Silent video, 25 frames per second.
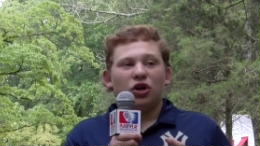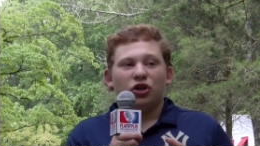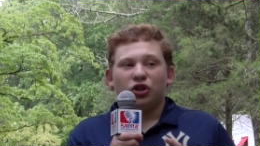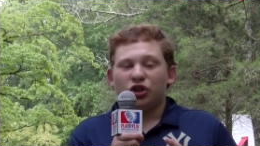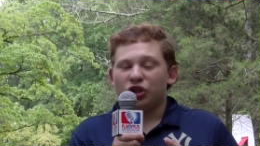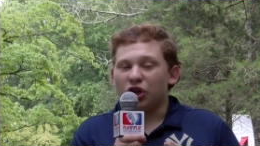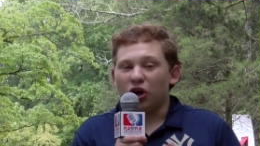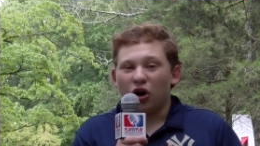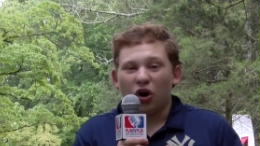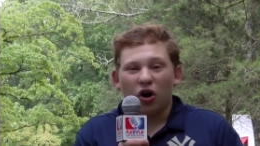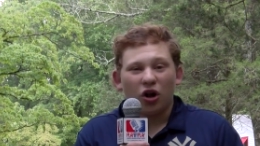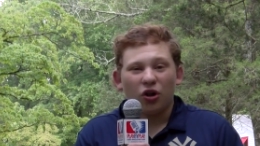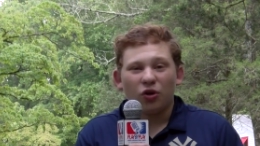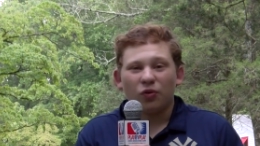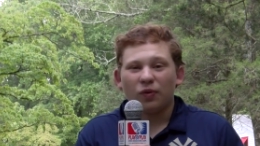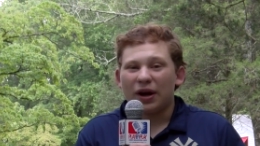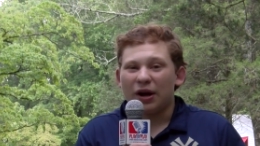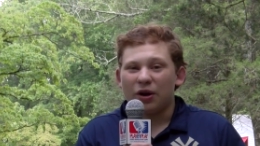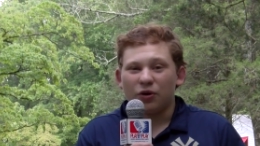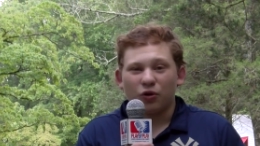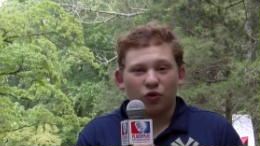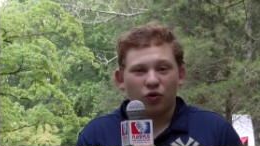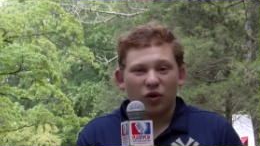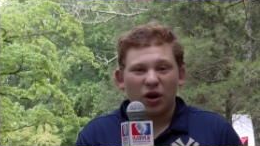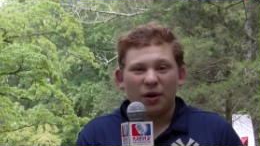Just an all
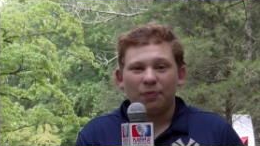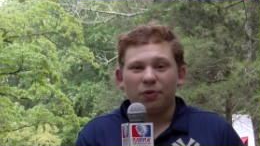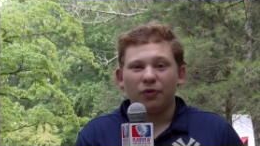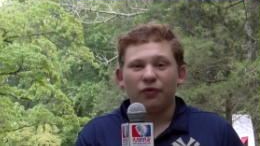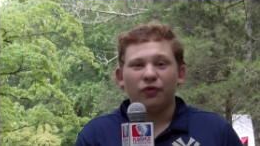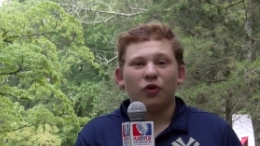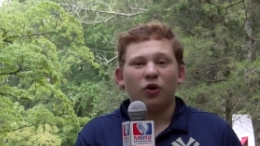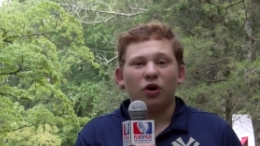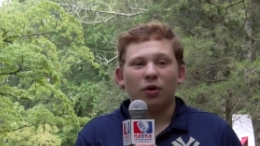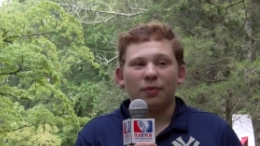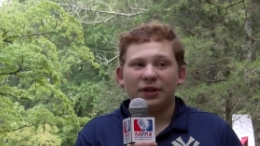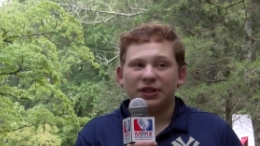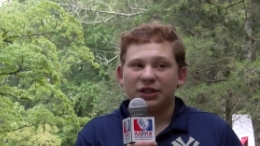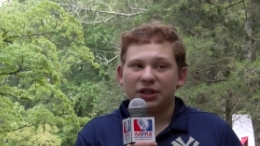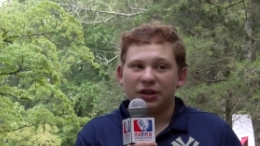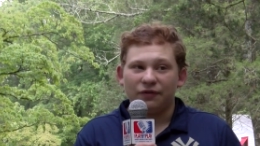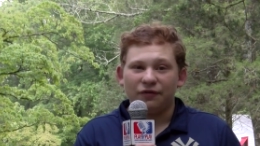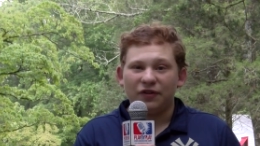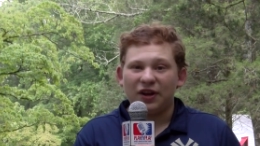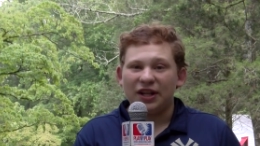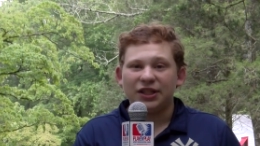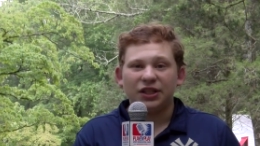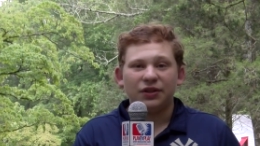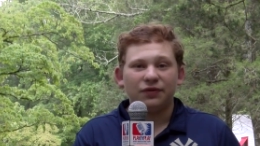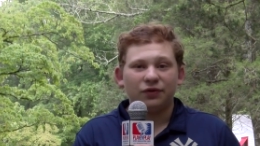around great performance.
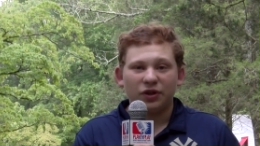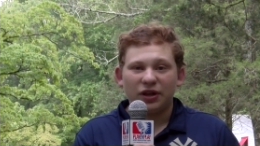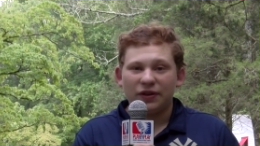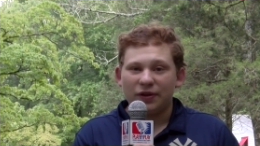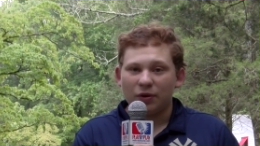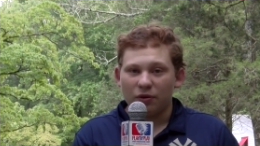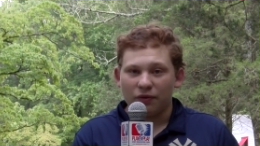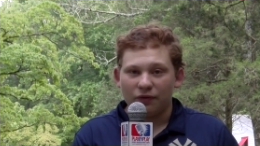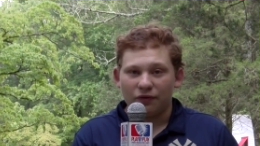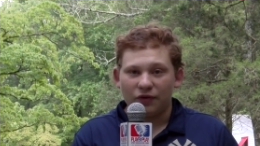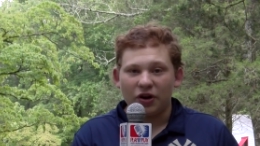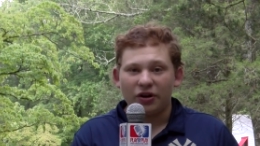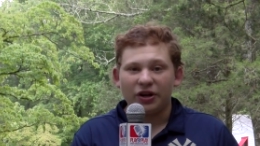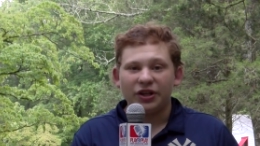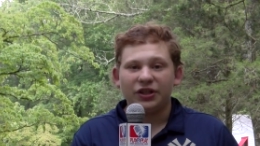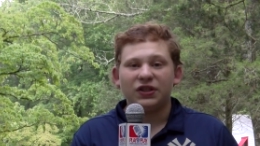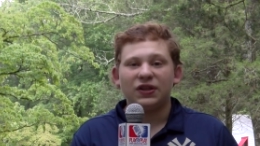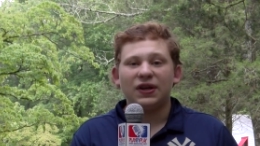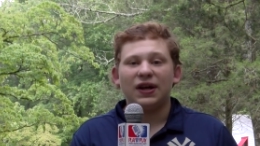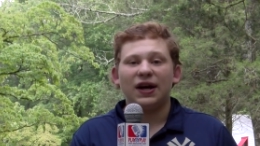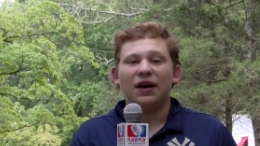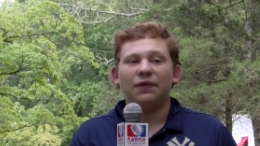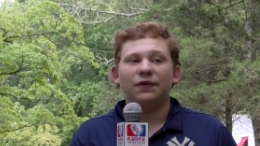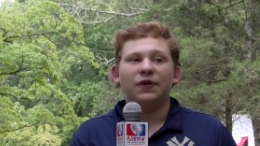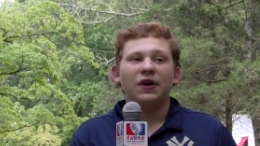Defensively, they were very
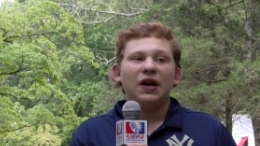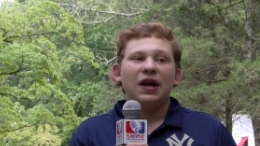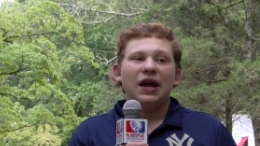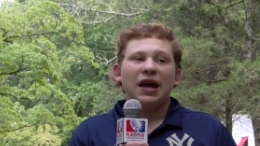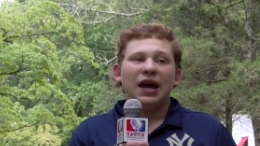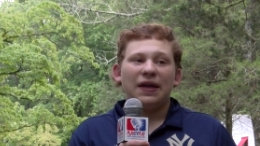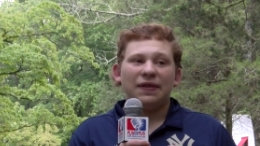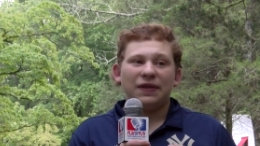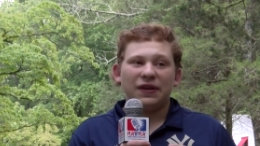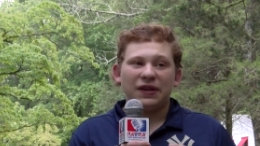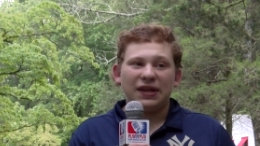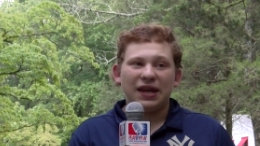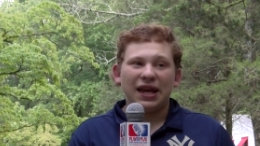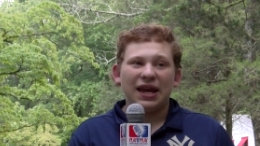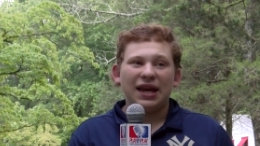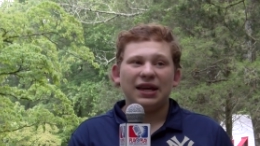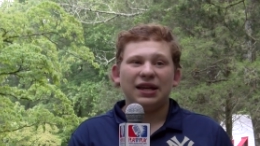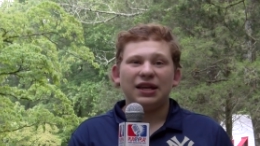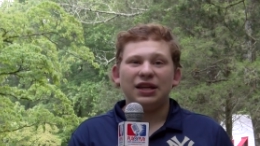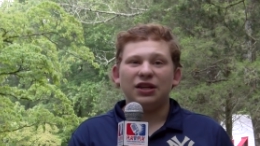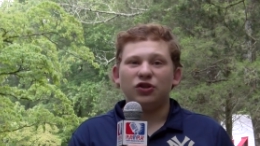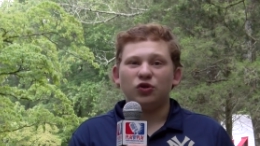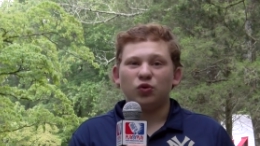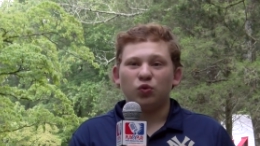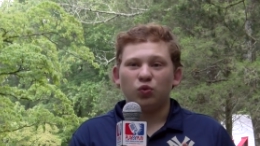sound, and the
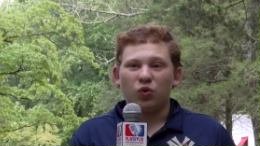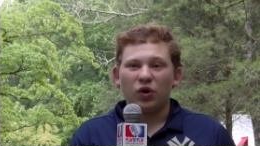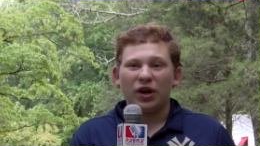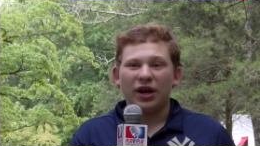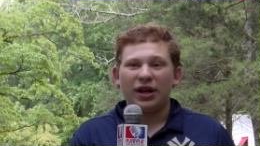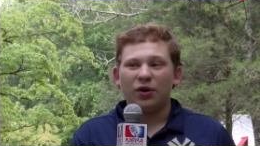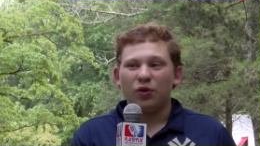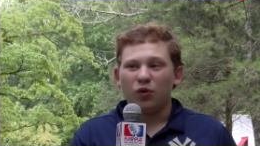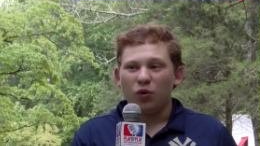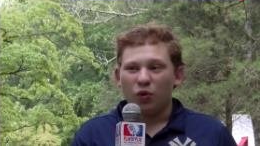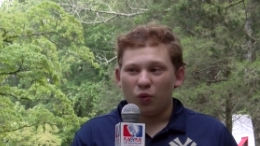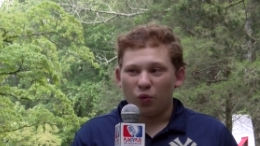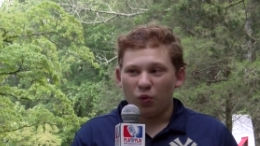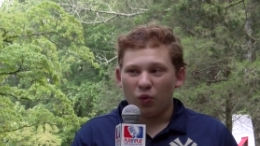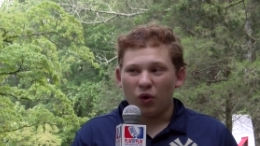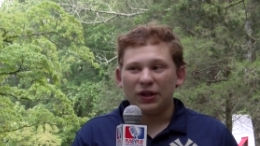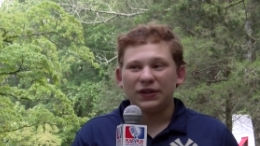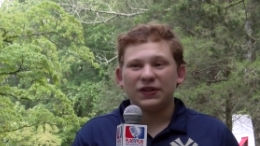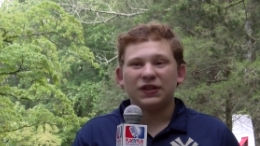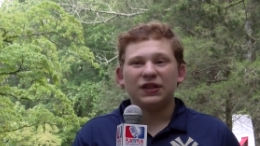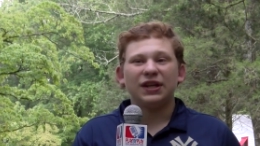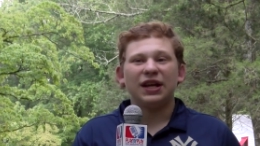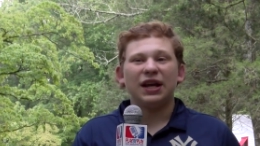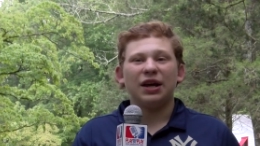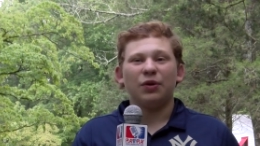Yankees win
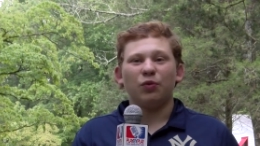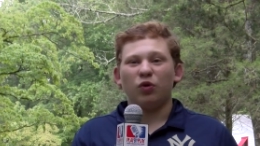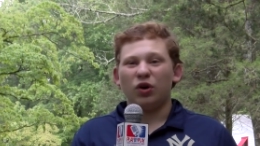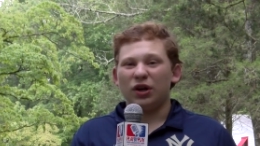once again.